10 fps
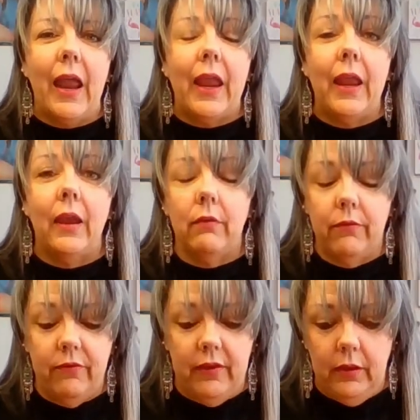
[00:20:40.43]
I
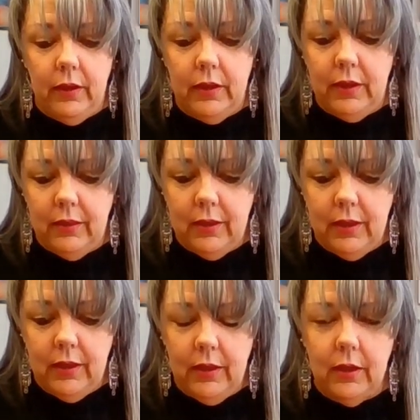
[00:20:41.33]
can't feel
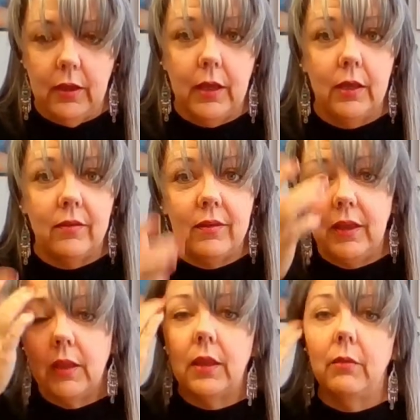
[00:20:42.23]
anything. I can't
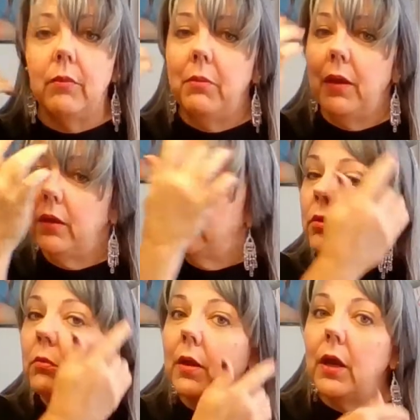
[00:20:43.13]
see anything. My bangs
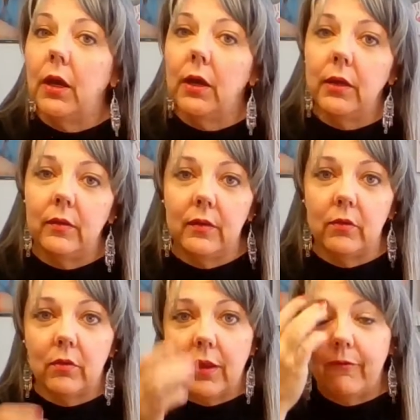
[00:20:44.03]
are in my eyes.
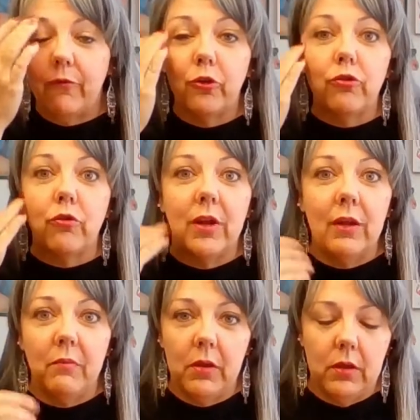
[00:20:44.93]
It's time for a
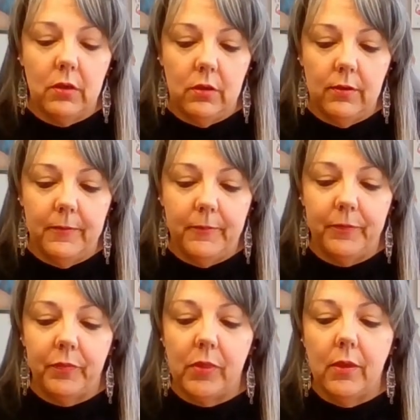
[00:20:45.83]
trim.
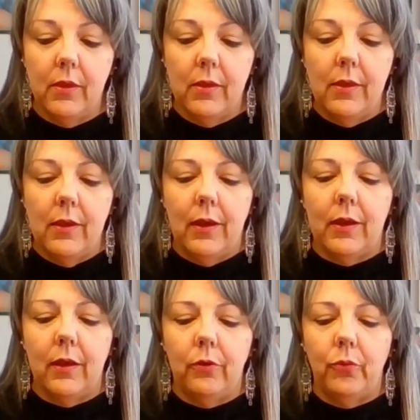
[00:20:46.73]
I
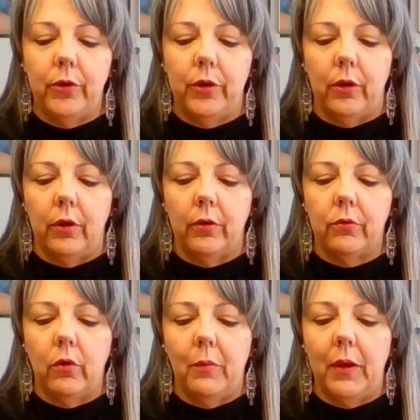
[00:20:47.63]
kind of want to
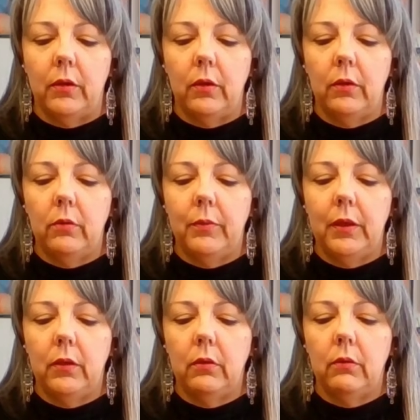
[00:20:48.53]
grow them out a little
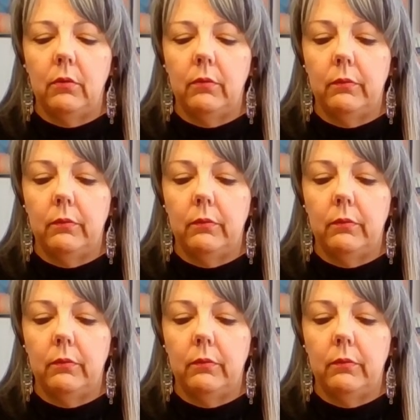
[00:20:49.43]
bit.